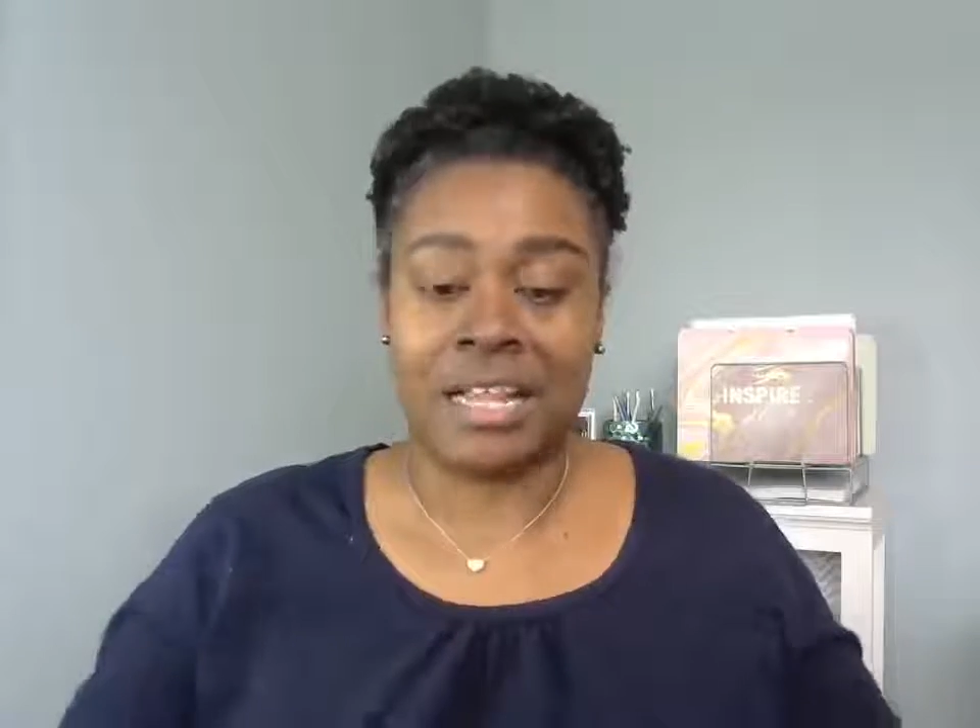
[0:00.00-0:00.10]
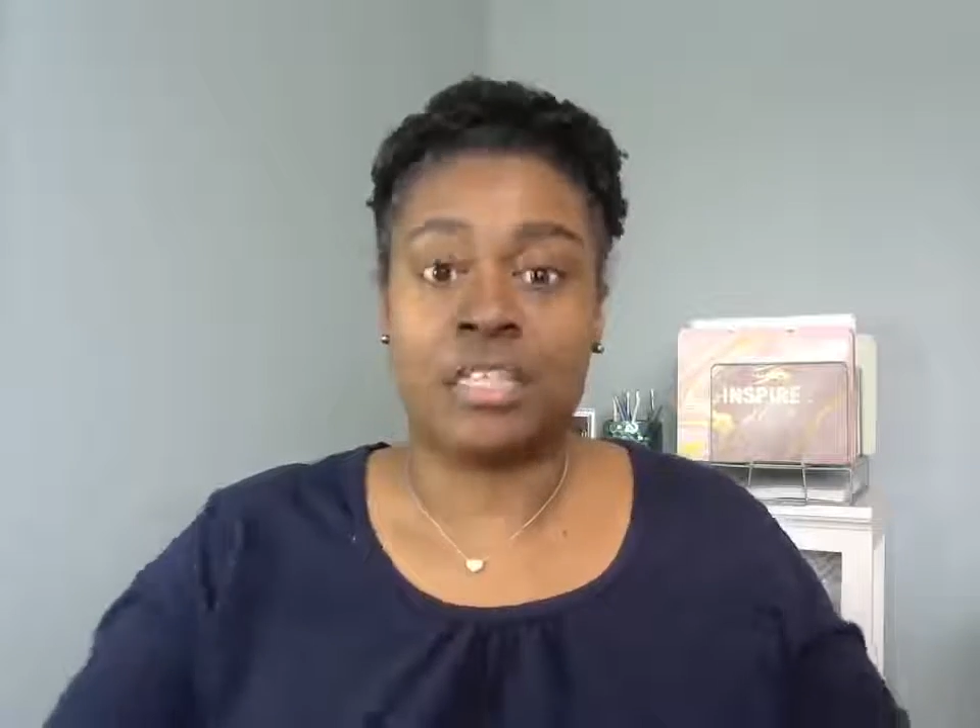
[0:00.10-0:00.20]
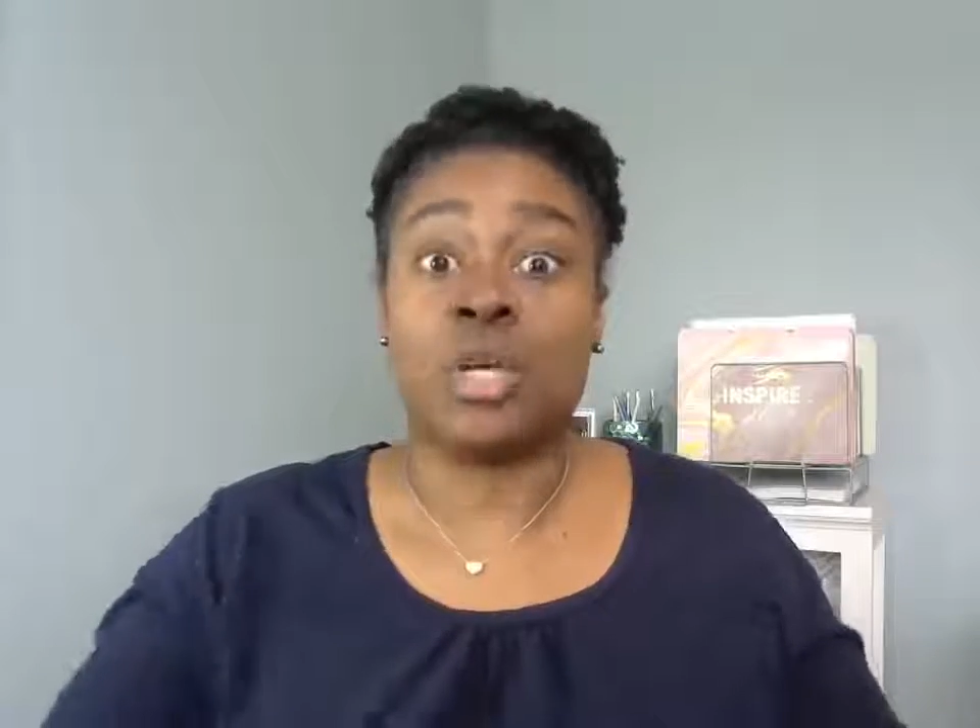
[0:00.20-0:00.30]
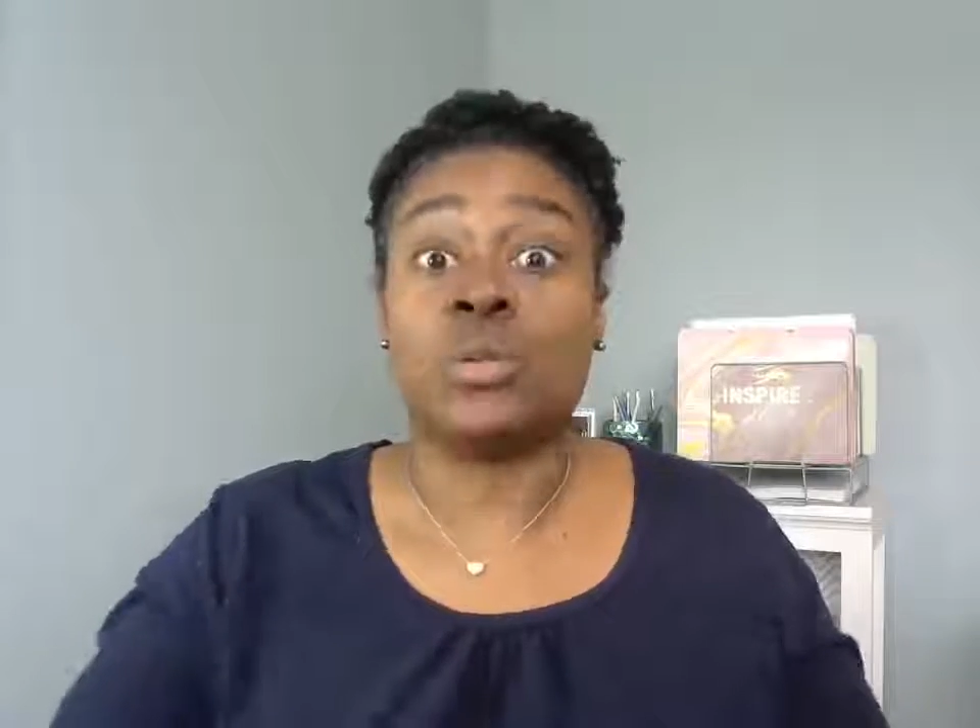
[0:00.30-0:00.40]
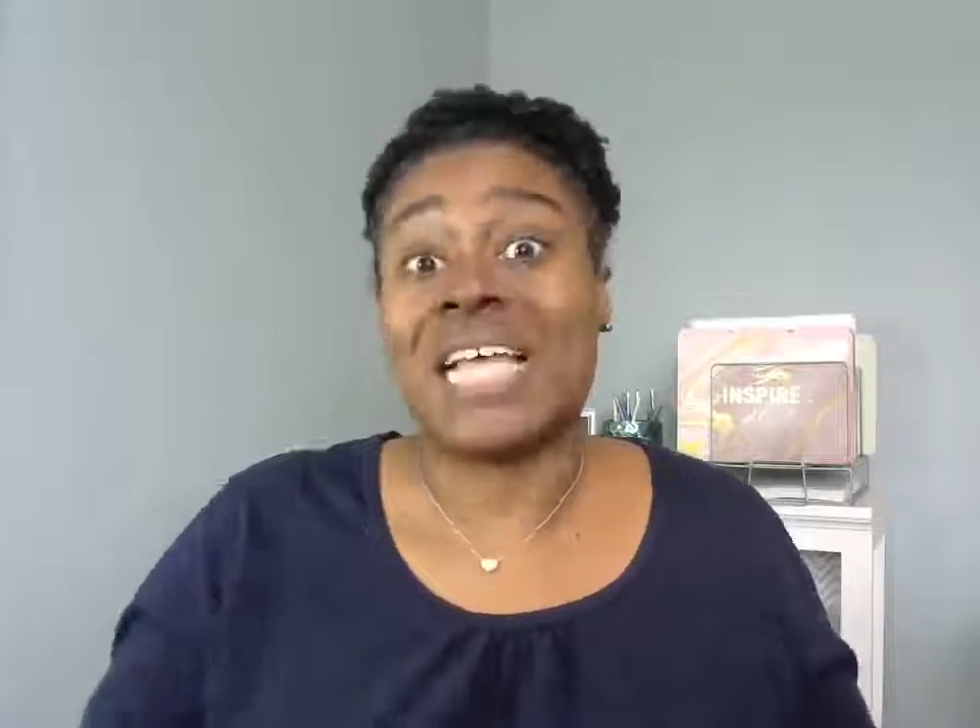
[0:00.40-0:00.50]

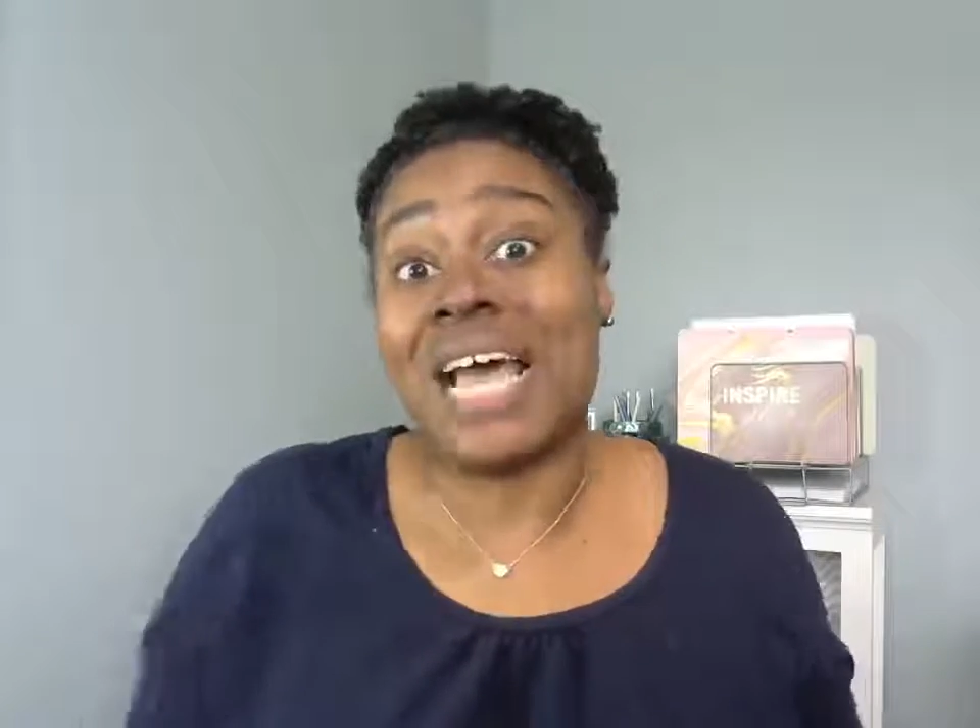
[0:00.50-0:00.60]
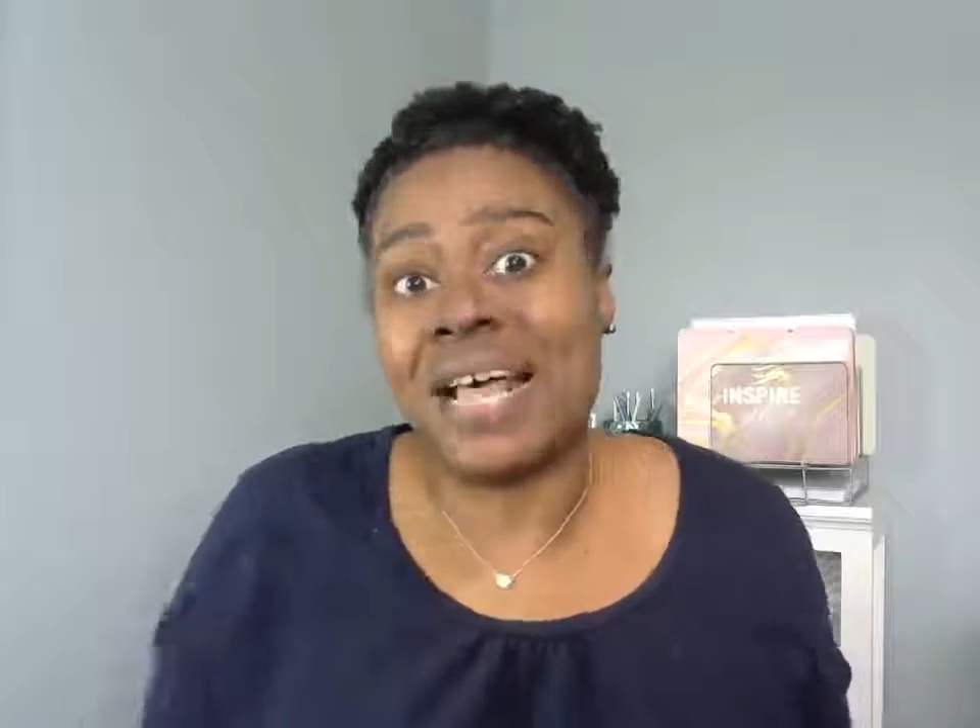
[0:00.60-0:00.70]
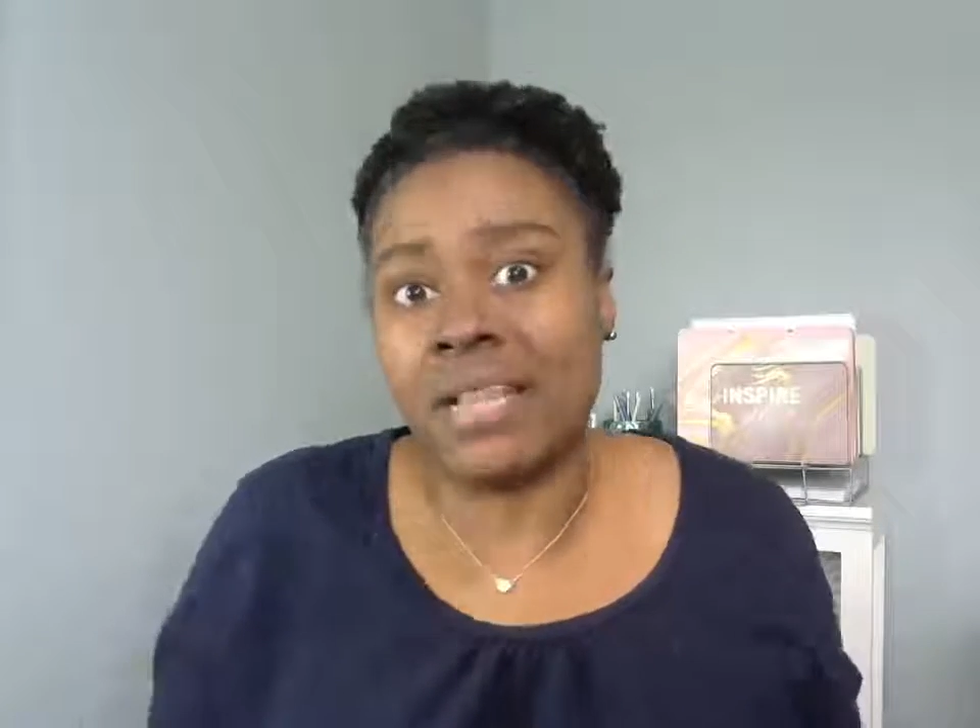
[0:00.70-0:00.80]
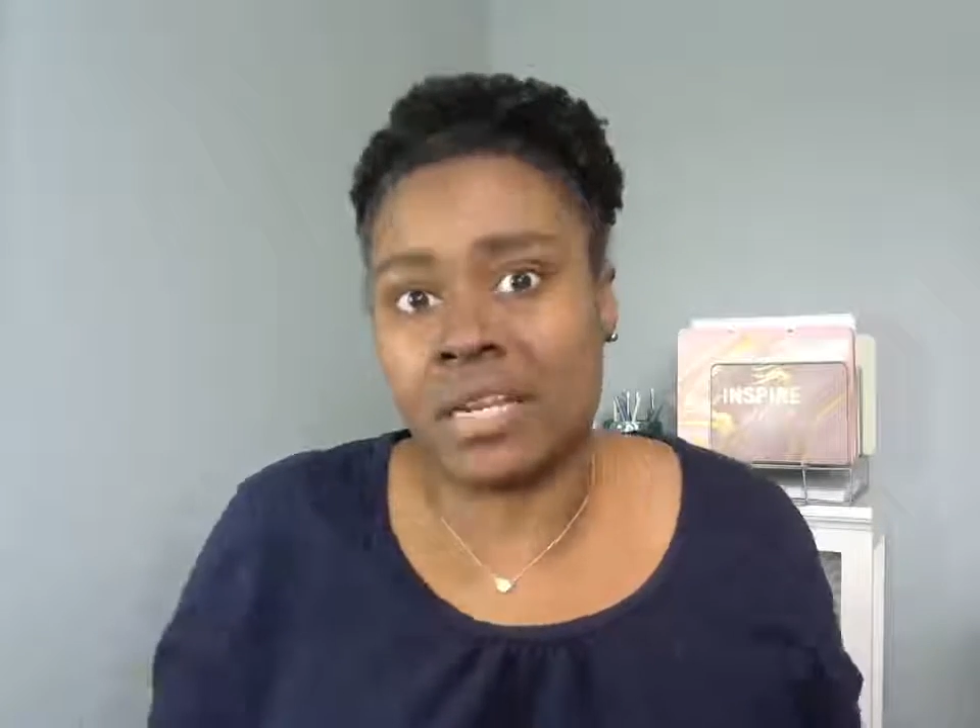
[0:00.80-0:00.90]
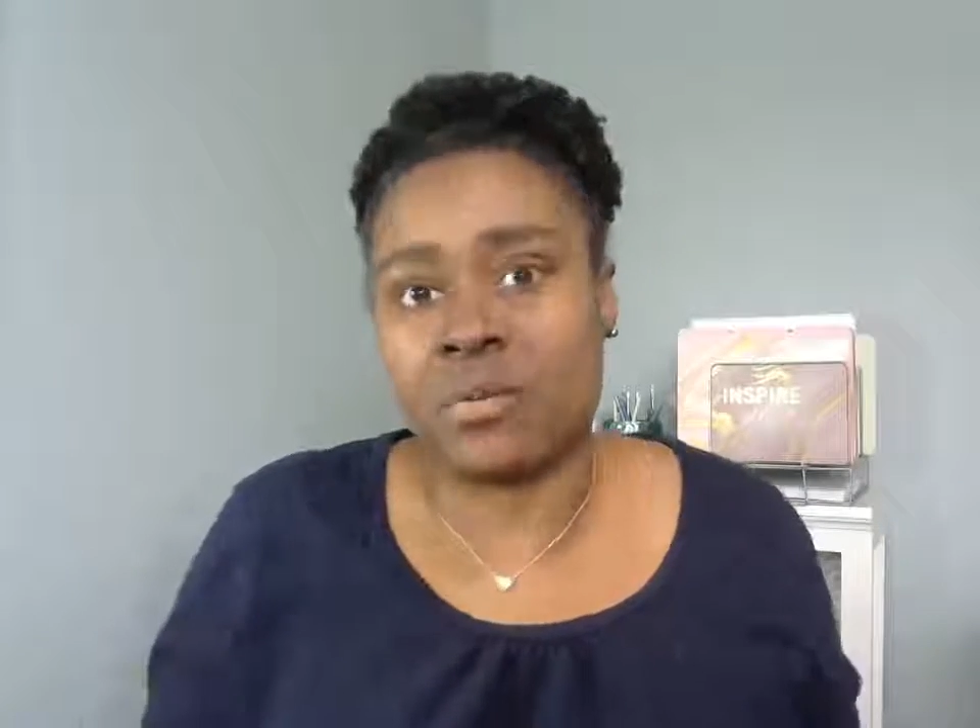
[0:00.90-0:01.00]

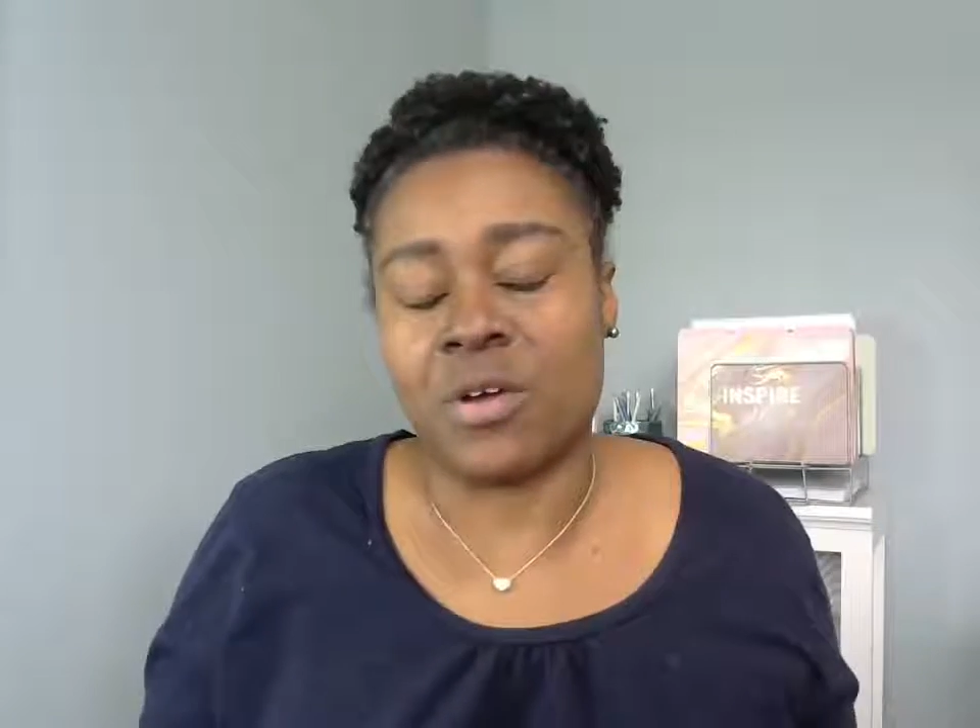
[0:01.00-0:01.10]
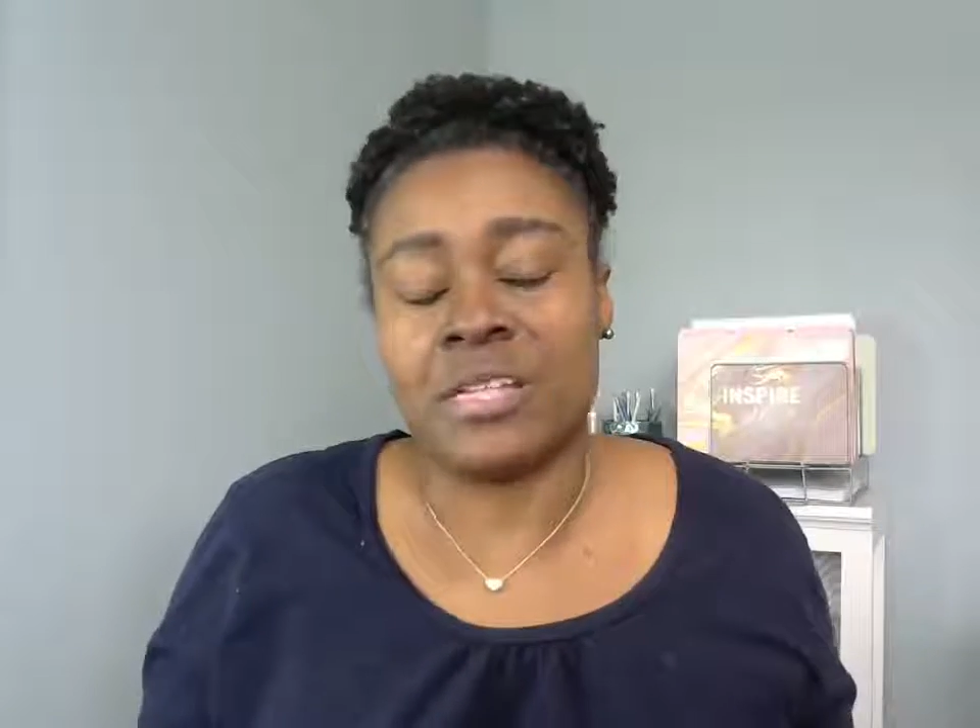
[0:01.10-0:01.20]
totality, right?